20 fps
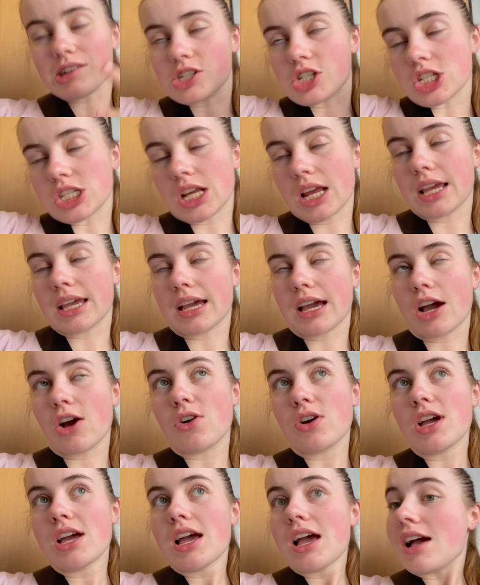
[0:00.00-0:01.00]
just hang
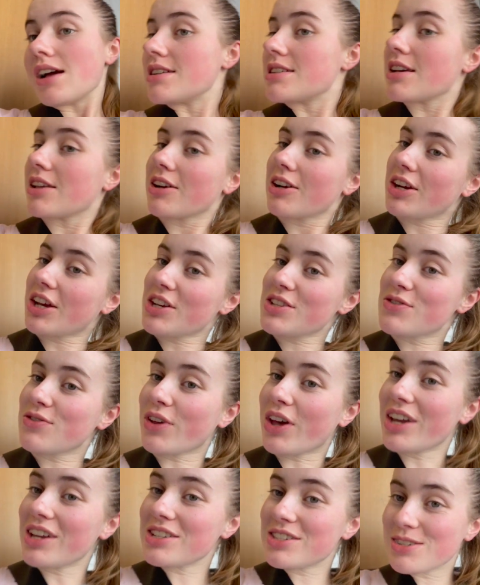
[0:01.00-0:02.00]
out till our next
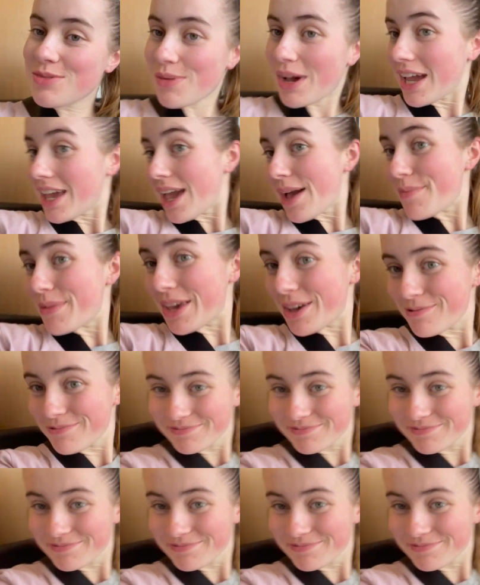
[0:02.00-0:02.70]
flight to Miami.